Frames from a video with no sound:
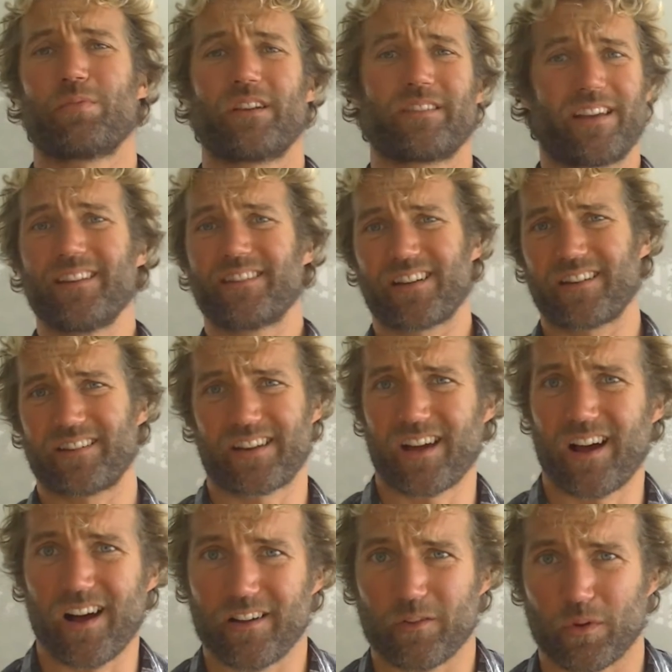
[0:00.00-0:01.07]
place, inside your
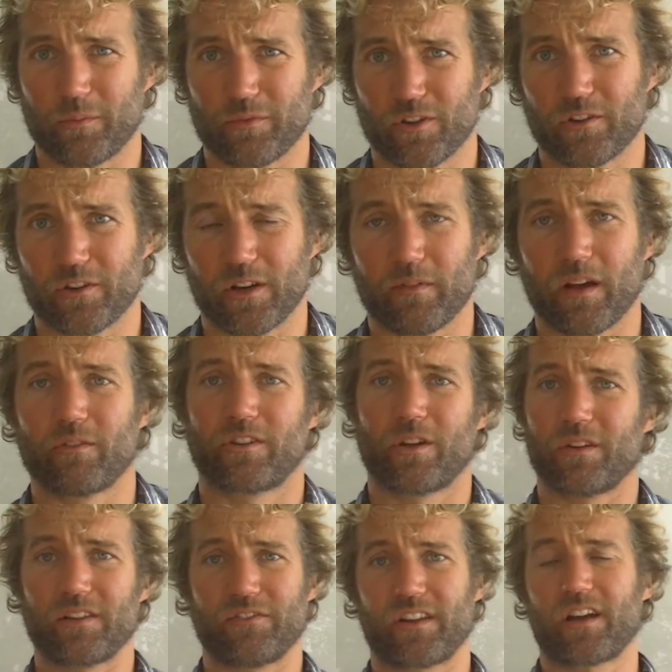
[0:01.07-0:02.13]
car is what I'm talking about.
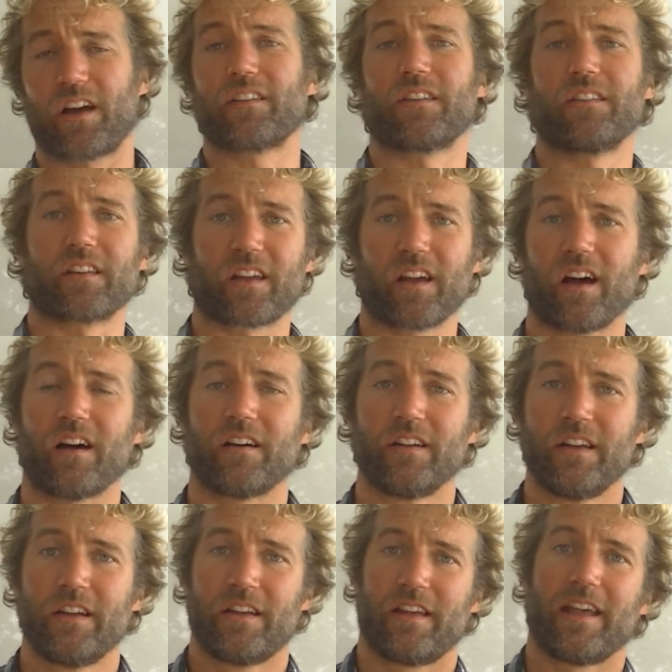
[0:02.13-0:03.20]
Don't leave your kites in the car,
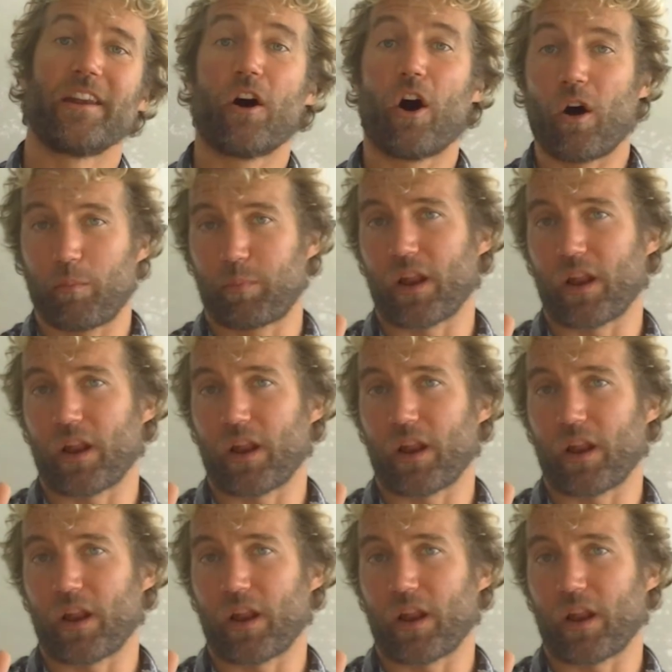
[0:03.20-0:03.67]
in a hot